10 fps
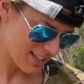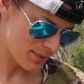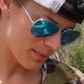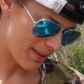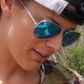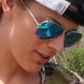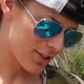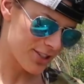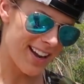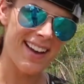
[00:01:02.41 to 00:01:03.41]
This was my
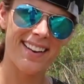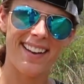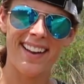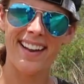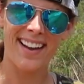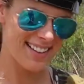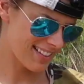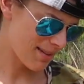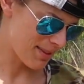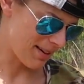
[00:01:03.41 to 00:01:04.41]
first shot, and I got a
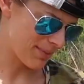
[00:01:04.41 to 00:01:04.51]
tilapia.